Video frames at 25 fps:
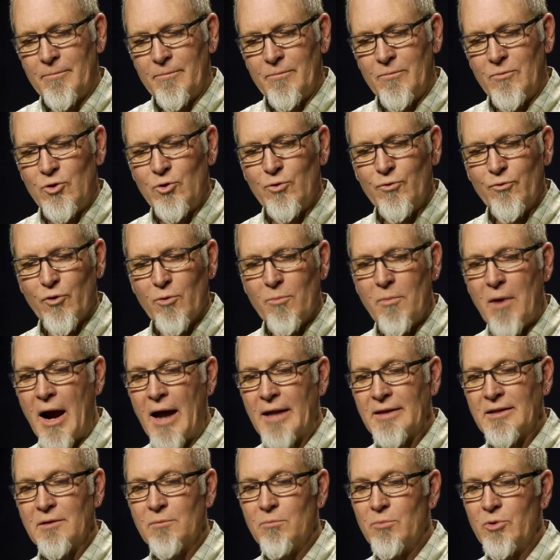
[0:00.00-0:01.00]
You've
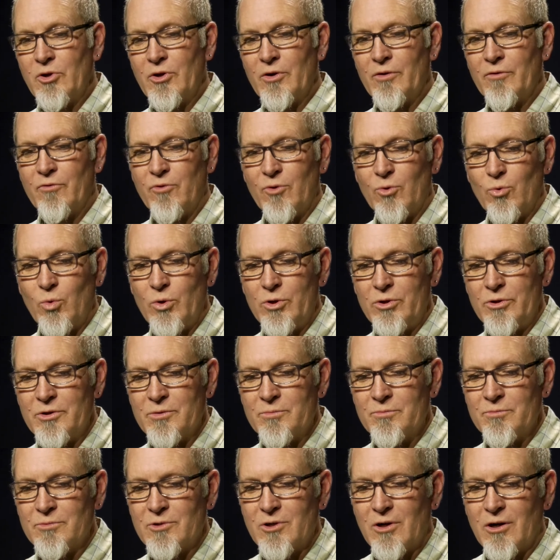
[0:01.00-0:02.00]
reminded me of the
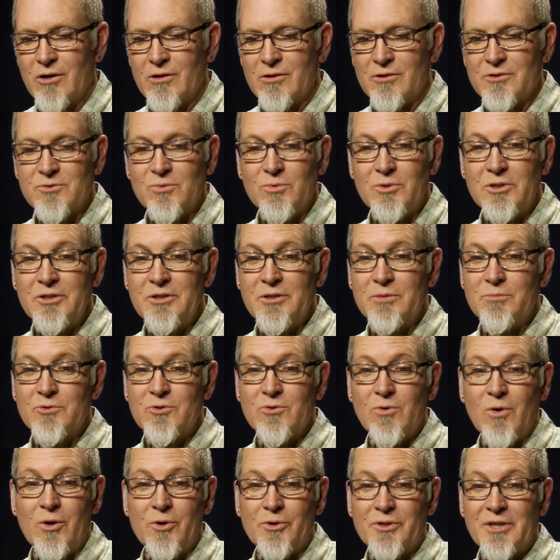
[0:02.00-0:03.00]
William Carlos Williams
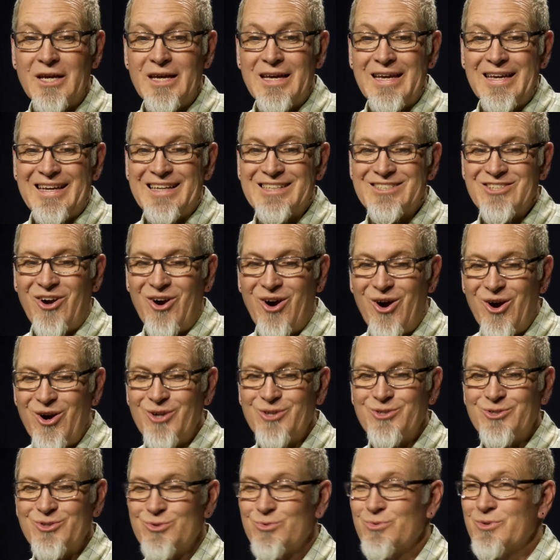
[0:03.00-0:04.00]
quote. It's
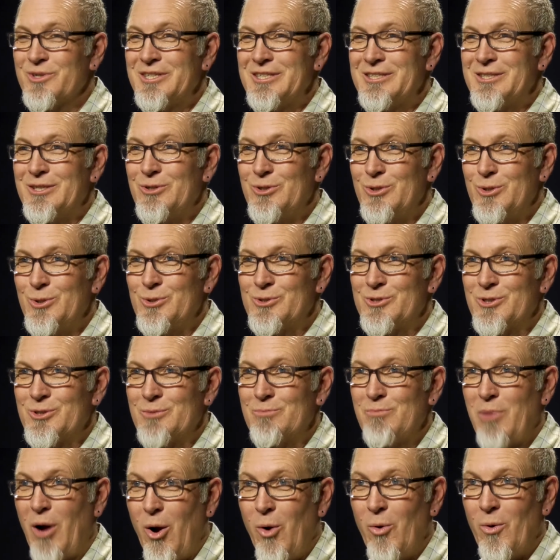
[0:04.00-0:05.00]
hard to read the news in a
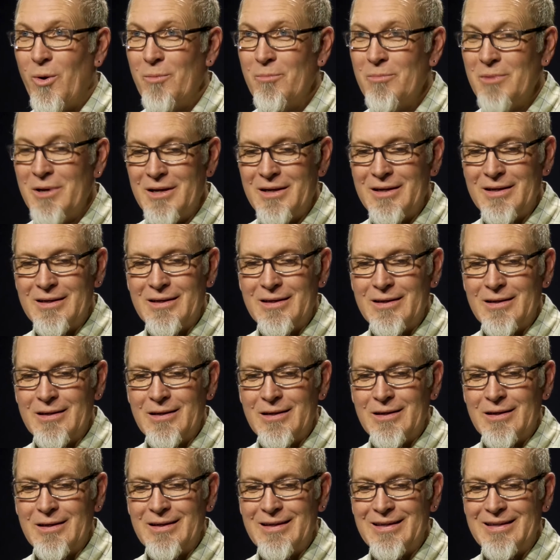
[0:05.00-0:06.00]
poem,
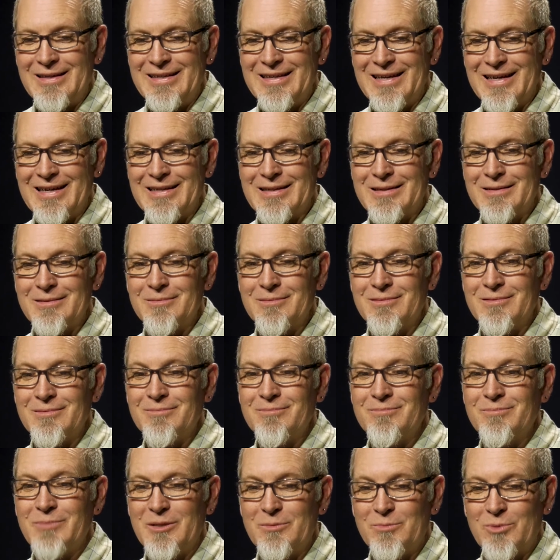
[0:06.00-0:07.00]
yet
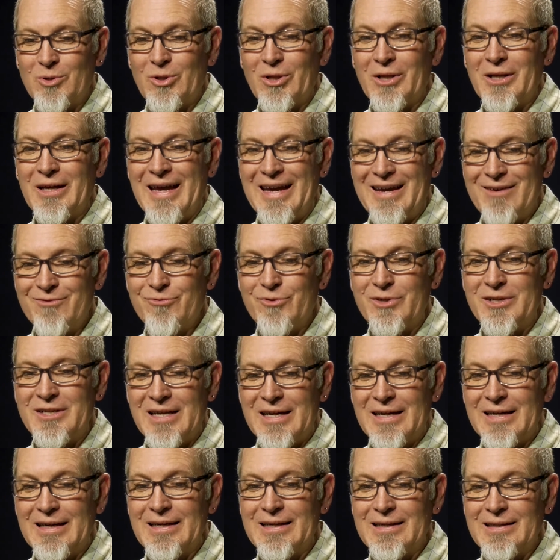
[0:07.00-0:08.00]
people every
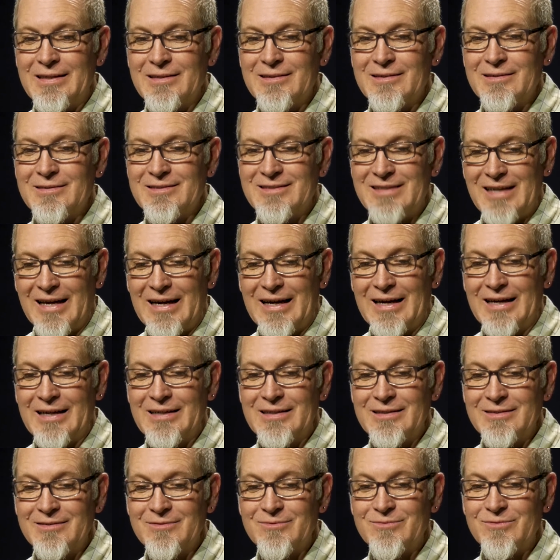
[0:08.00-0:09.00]
day
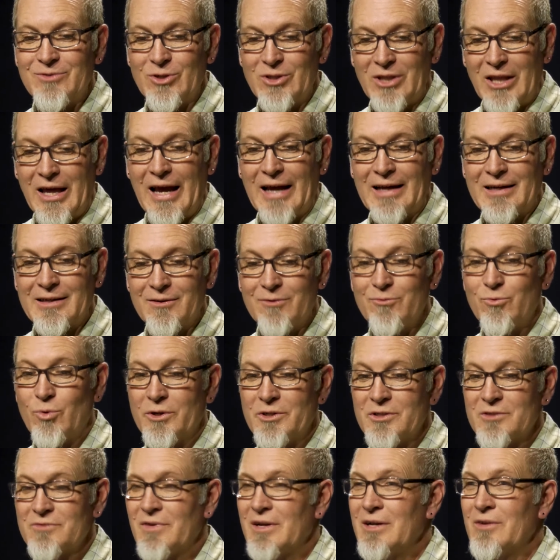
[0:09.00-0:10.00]
die for lack of what
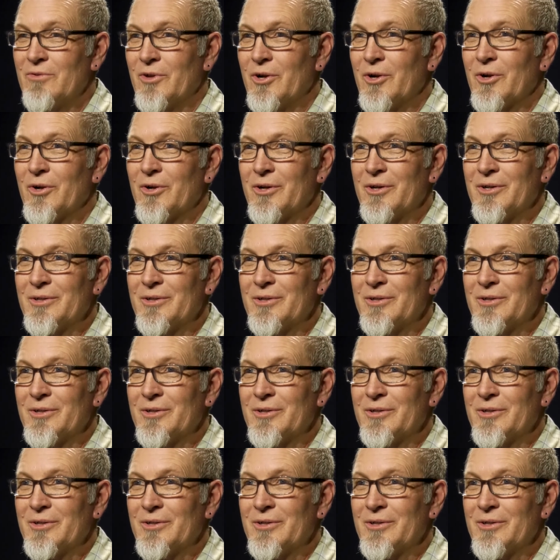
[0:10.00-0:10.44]
is found there.